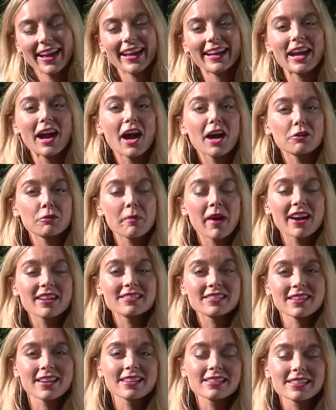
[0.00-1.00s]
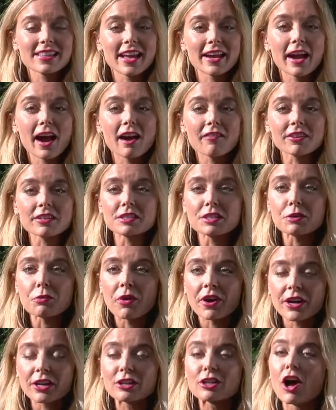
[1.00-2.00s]
And Hahn reminds us that obviously
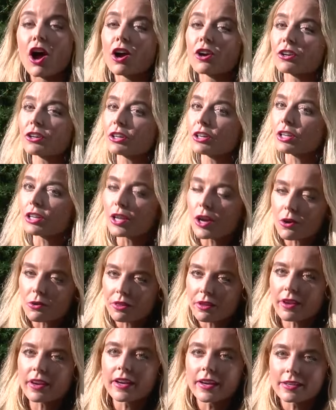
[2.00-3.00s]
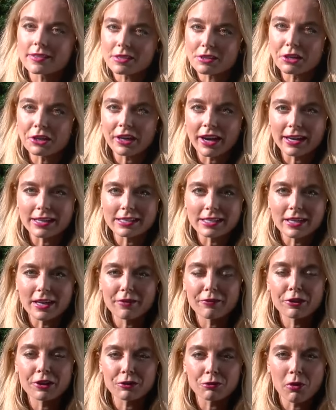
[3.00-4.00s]
wearing longer clothing is a good idea
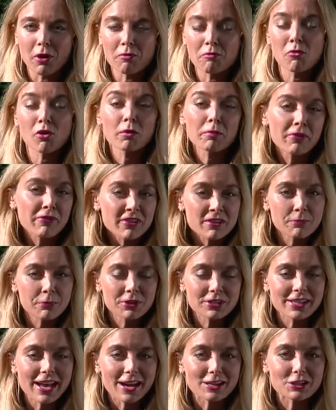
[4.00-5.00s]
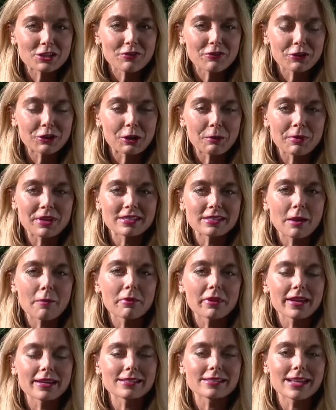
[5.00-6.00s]
if you want more pr protection if you're going to be
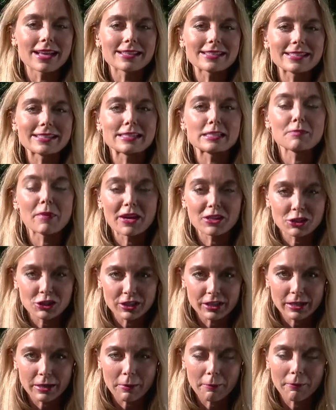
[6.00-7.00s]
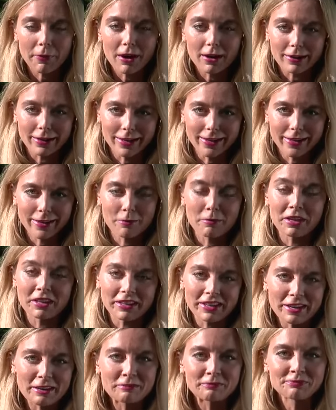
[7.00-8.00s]
someplace that's especially buggy.
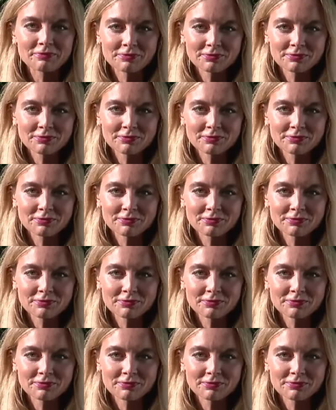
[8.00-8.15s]
Amelia?